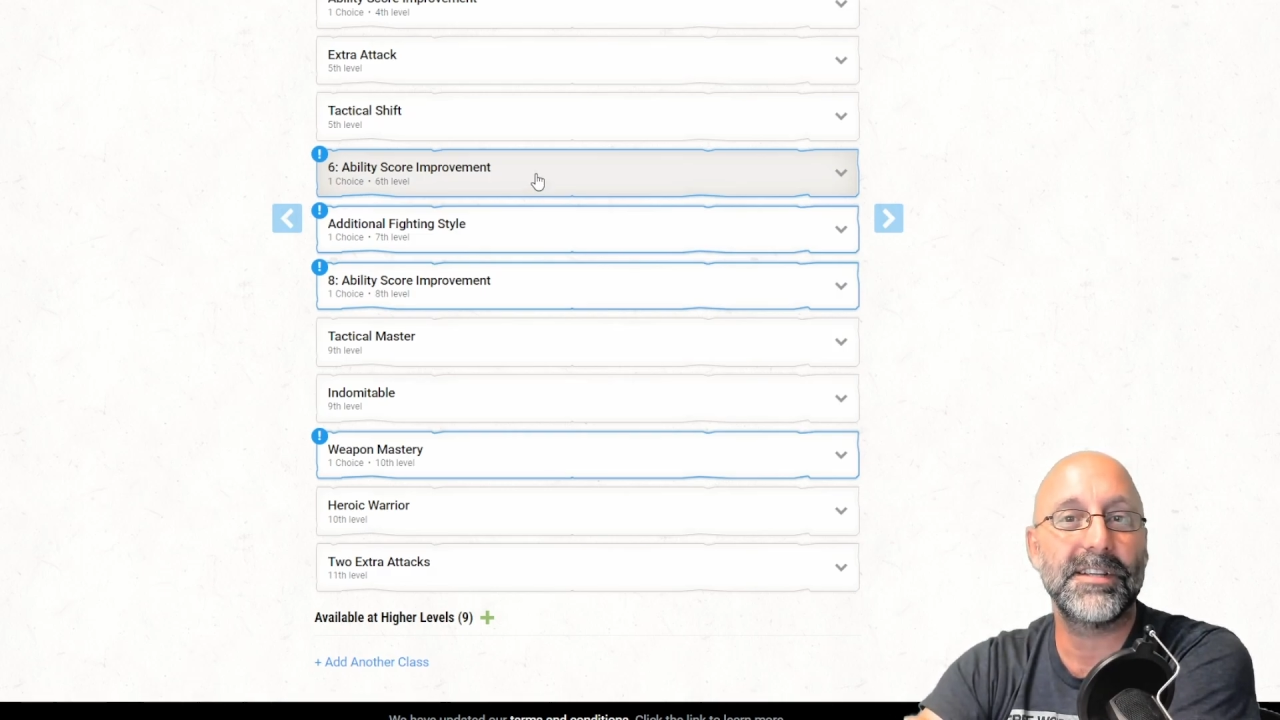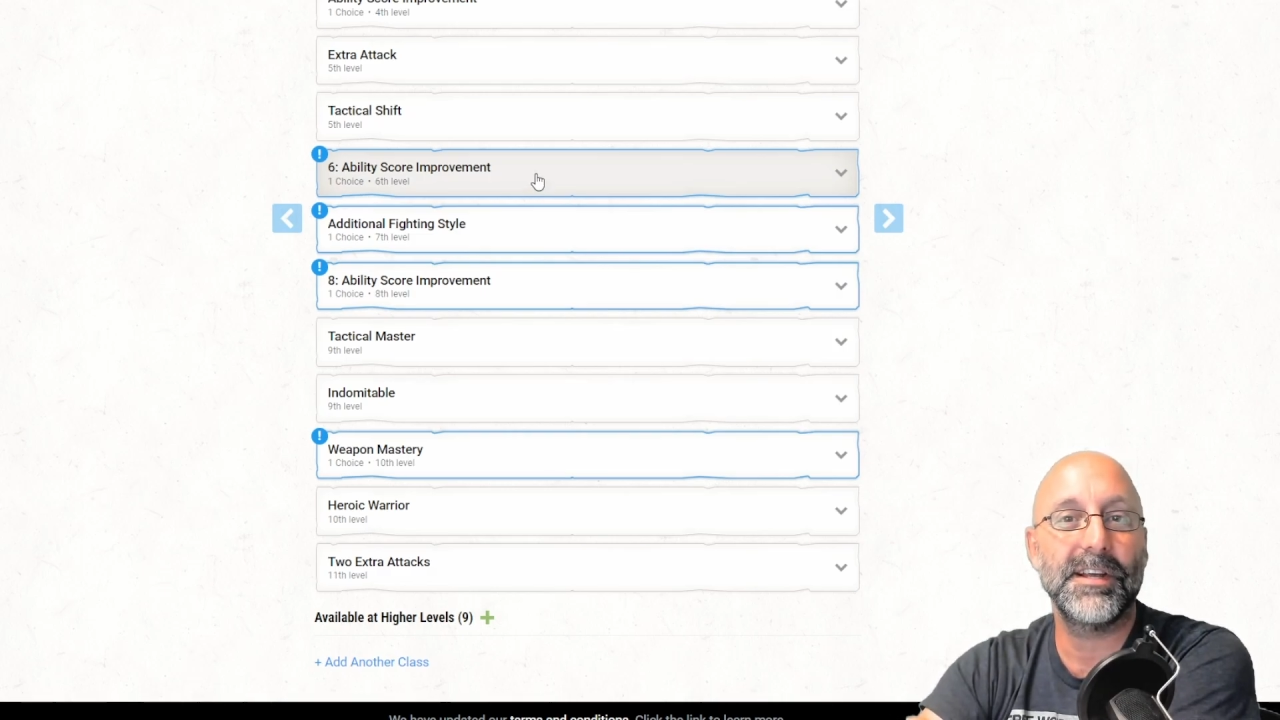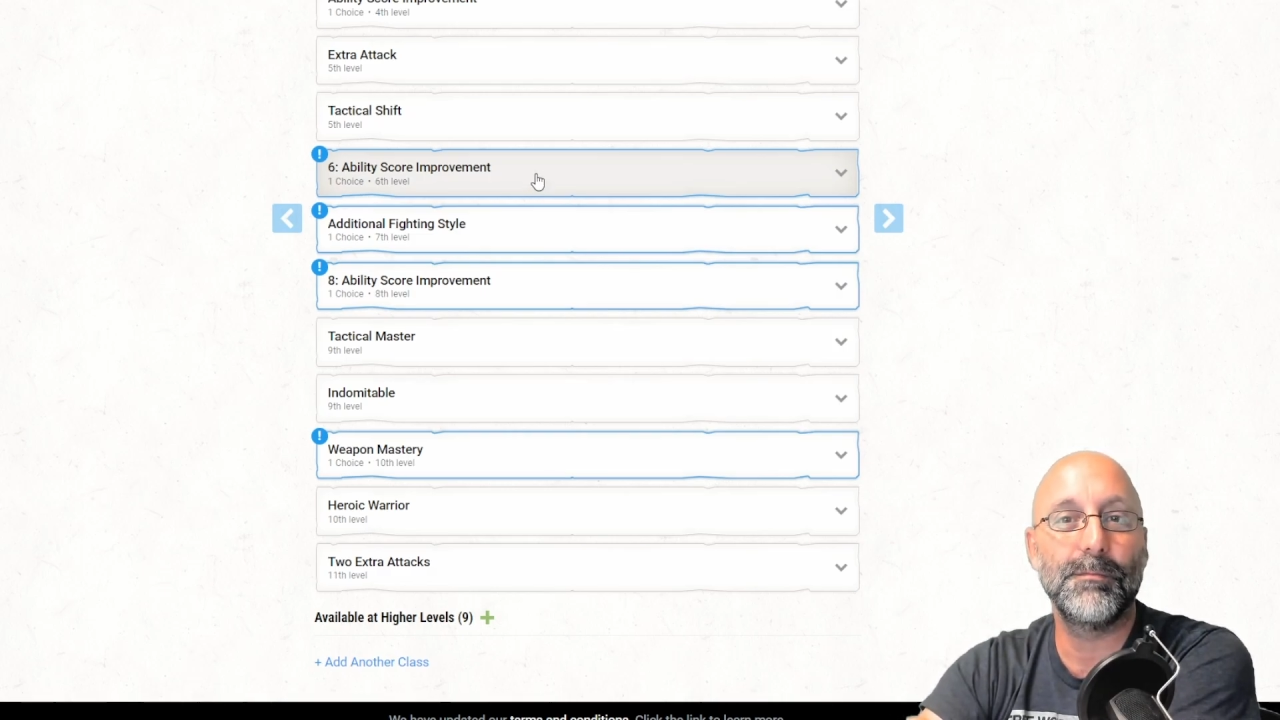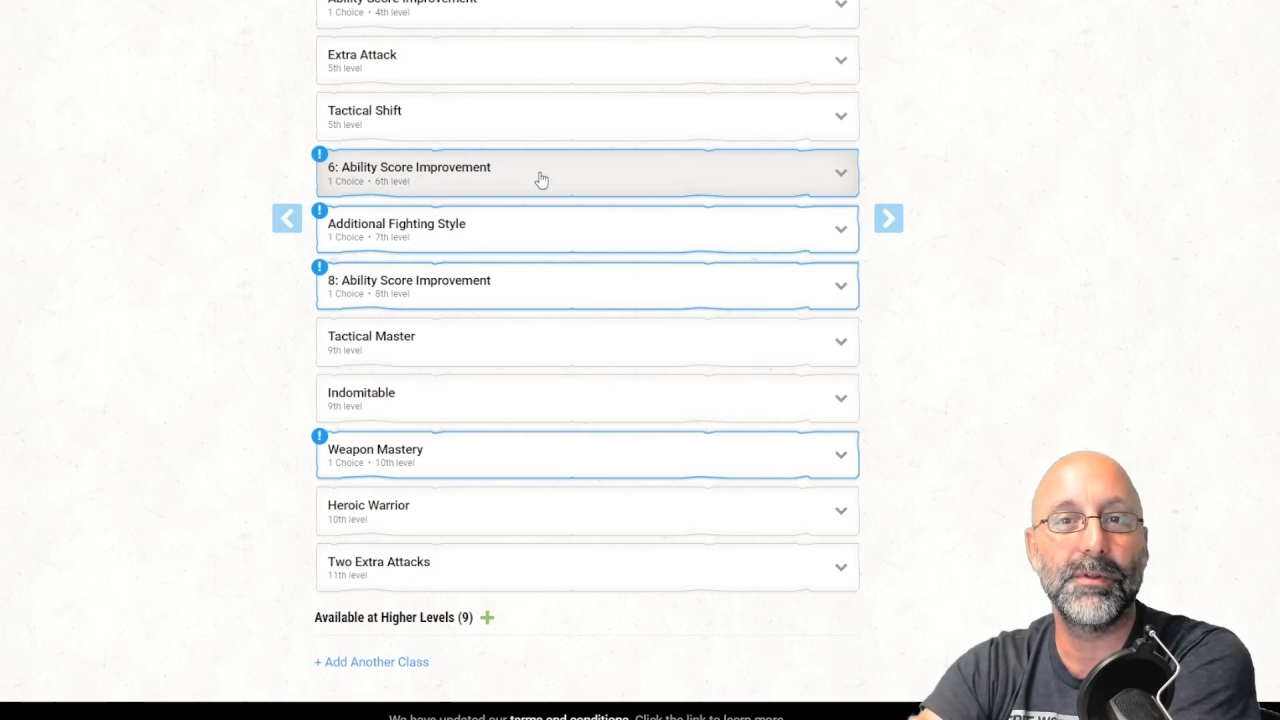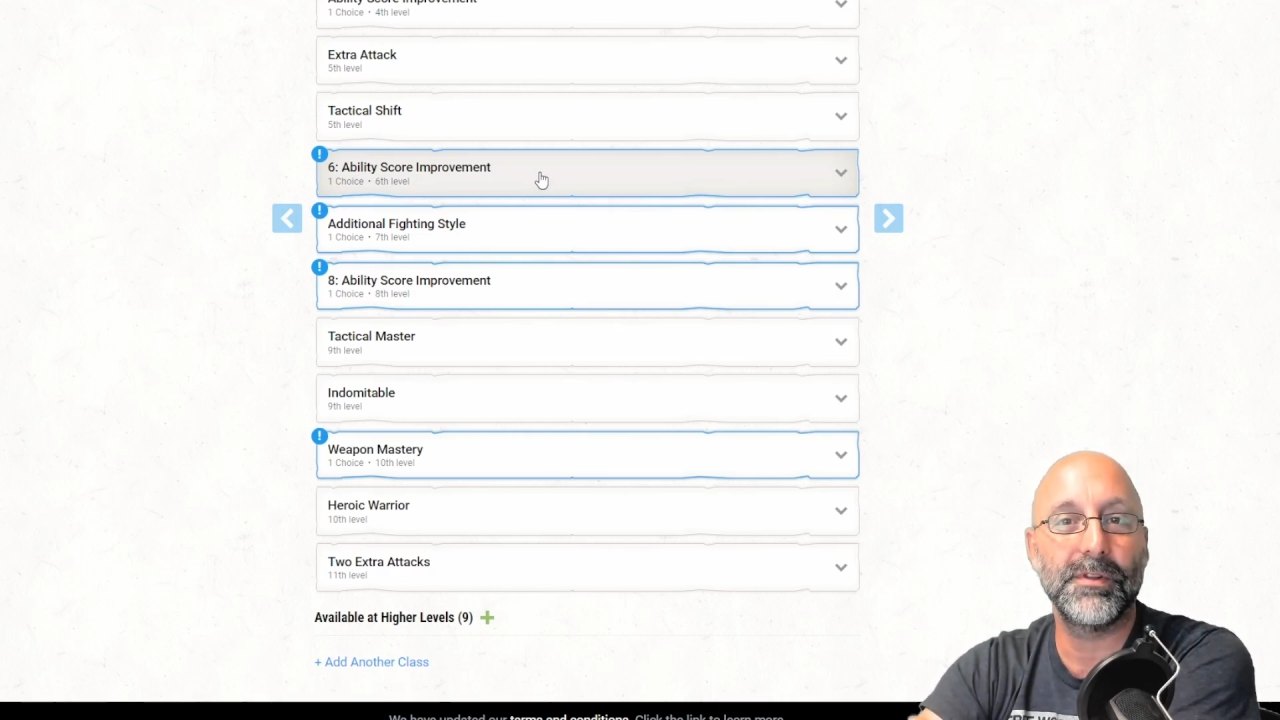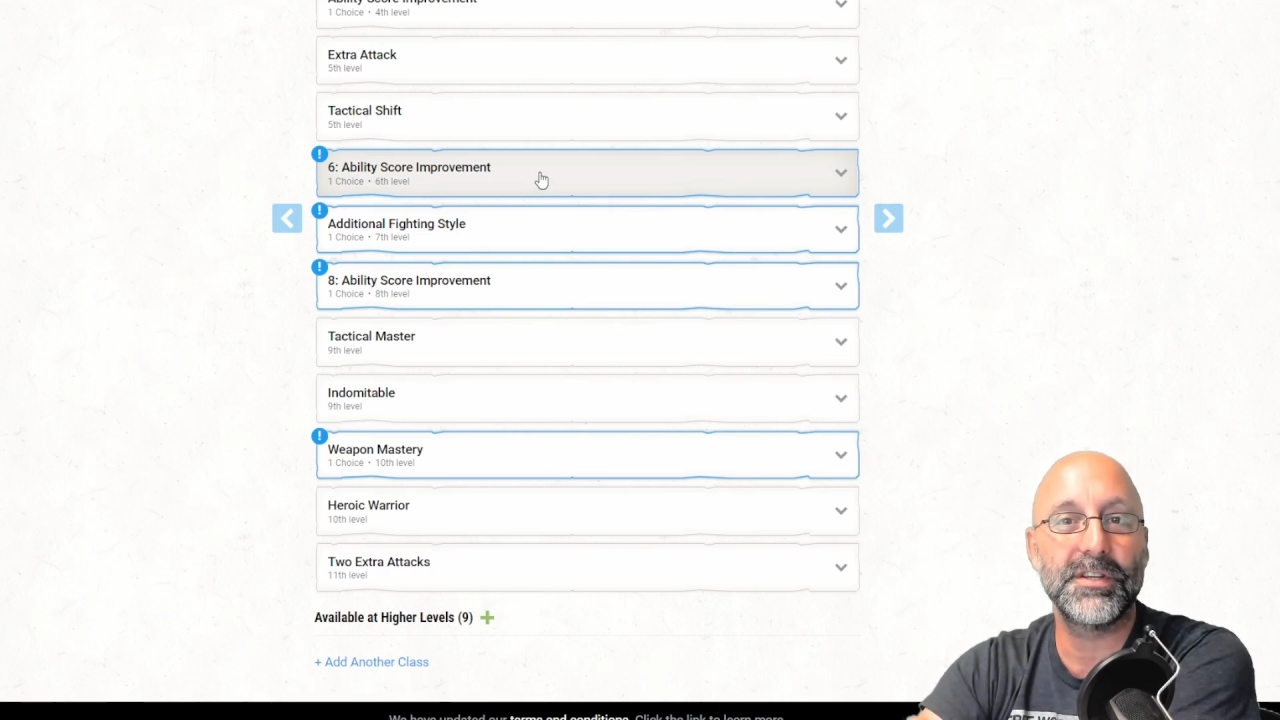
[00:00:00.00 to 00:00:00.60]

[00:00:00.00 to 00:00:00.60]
get ability